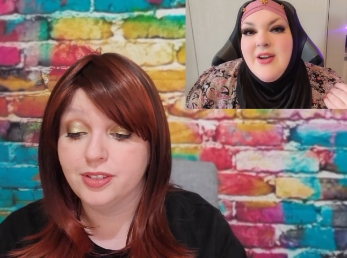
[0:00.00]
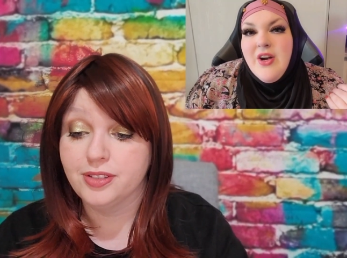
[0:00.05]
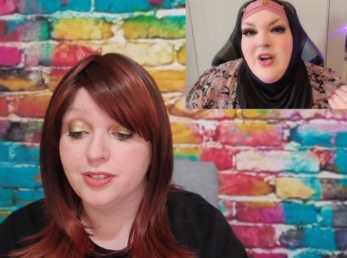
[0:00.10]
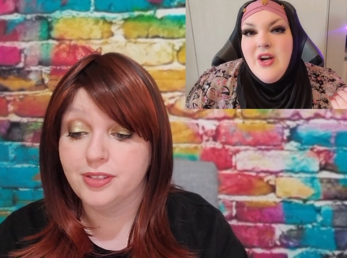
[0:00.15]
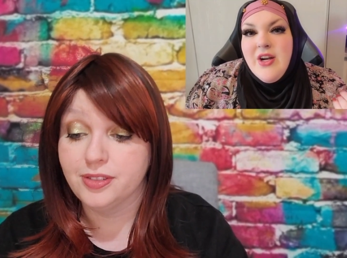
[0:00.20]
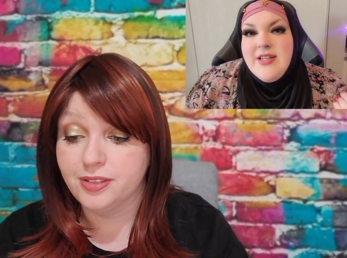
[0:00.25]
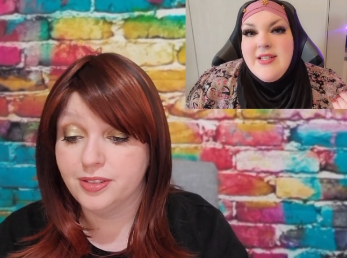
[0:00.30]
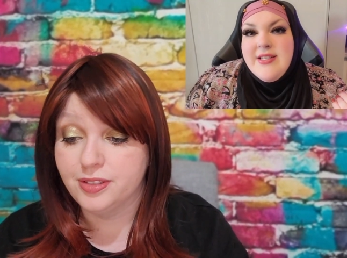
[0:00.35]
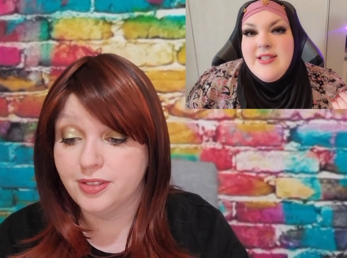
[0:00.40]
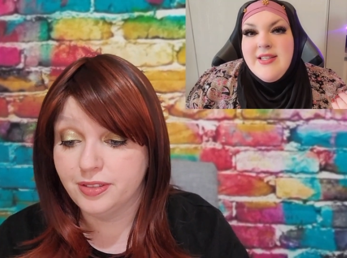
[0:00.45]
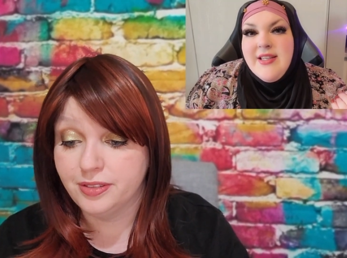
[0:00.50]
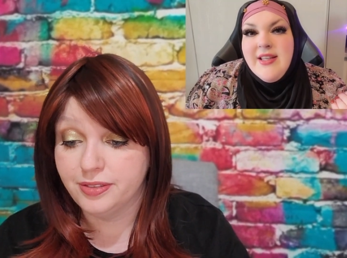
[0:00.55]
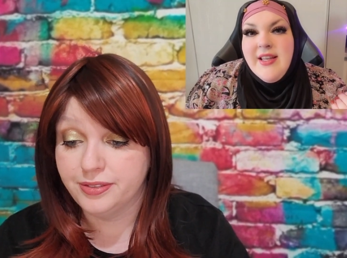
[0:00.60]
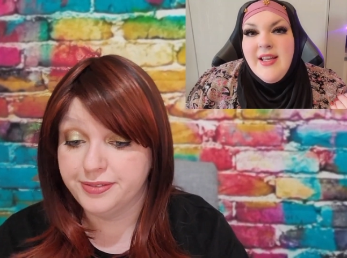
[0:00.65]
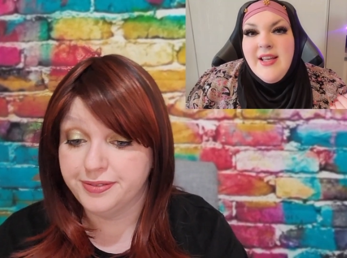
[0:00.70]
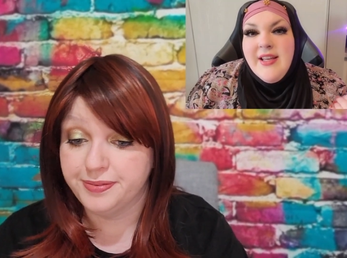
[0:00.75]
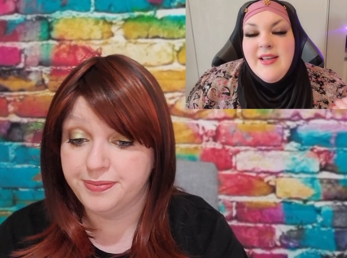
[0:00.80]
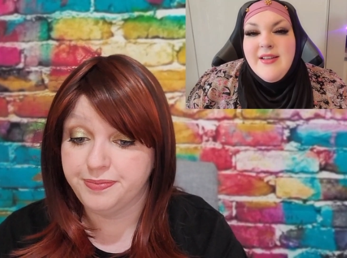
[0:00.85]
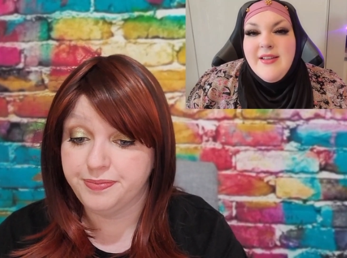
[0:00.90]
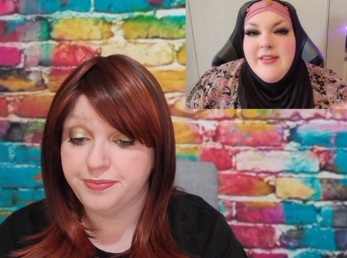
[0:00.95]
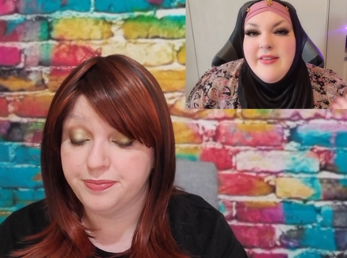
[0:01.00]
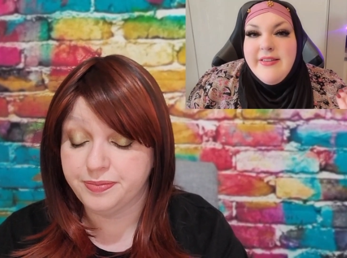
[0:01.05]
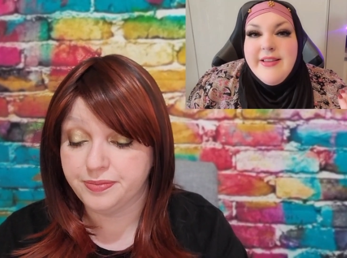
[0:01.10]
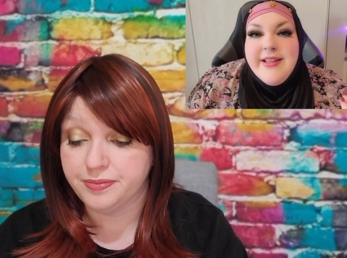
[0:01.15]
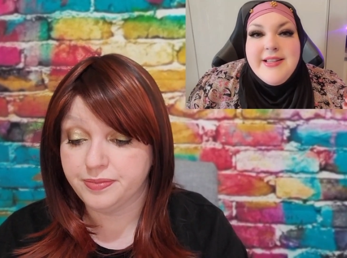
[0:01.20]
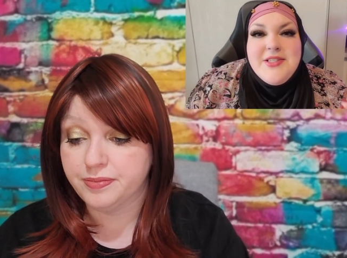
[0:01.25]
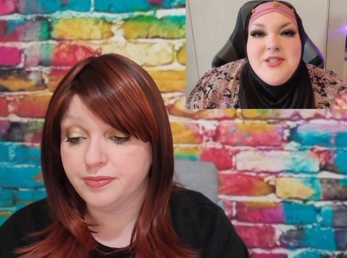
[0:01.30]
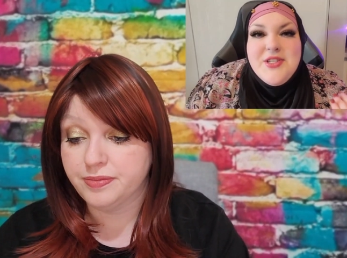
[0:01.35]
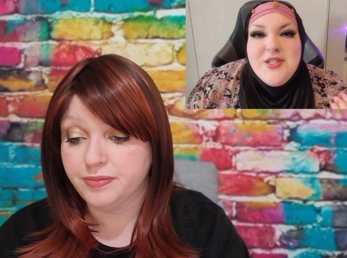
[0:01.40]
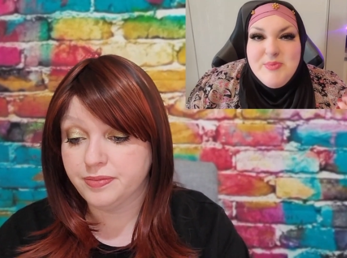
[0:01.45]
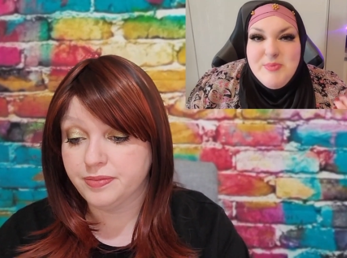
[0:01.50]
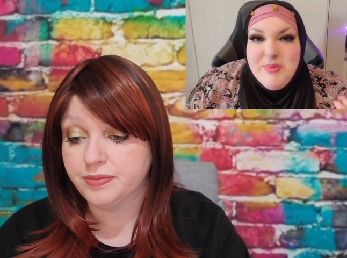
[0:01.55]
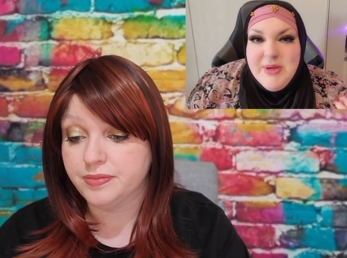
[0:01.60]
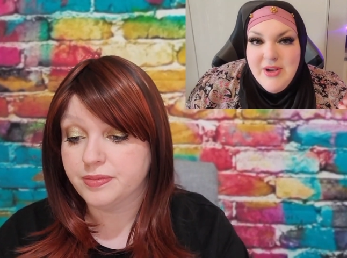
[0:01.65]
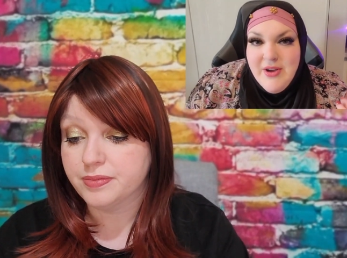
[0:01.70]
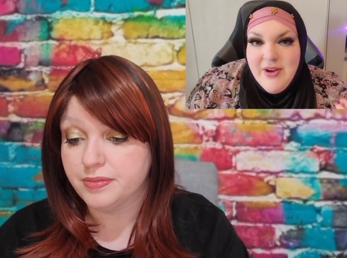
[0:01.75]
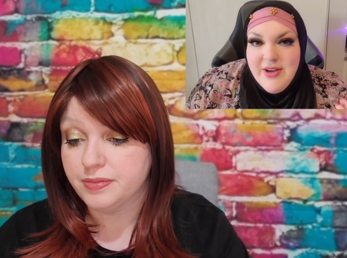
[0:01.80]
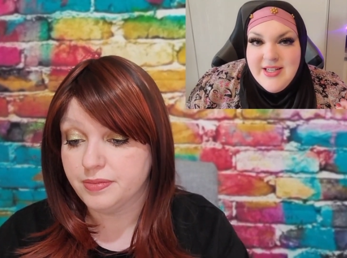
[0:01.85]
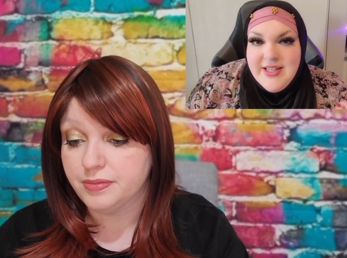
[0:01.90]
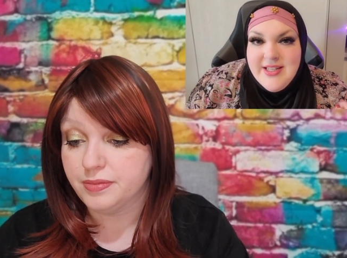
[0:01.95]
Speaker 1: Honestly, let's just be
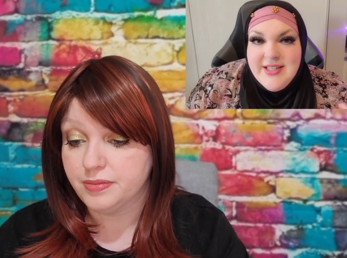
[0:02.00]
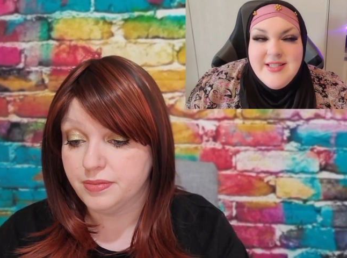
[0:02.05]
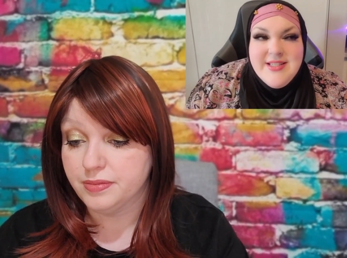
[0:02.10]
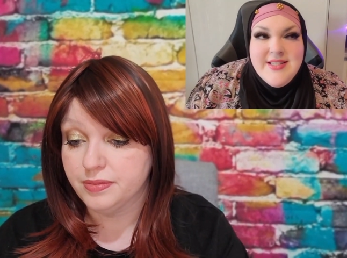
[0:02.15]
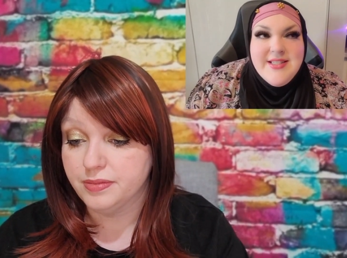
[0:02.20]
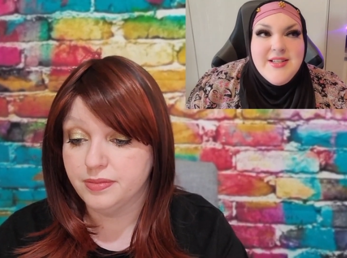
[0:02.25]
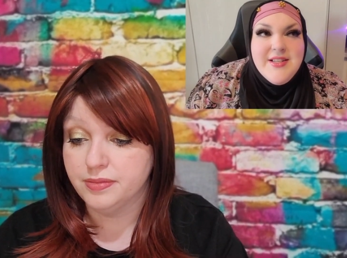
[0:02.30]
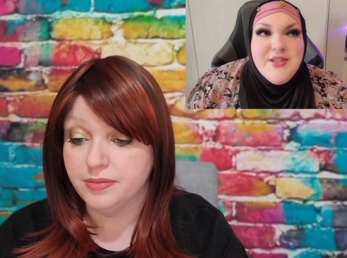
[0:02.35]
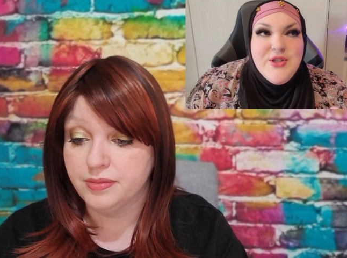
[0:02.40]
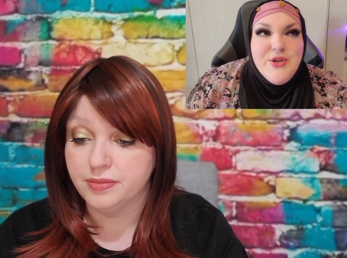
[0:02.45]
honest.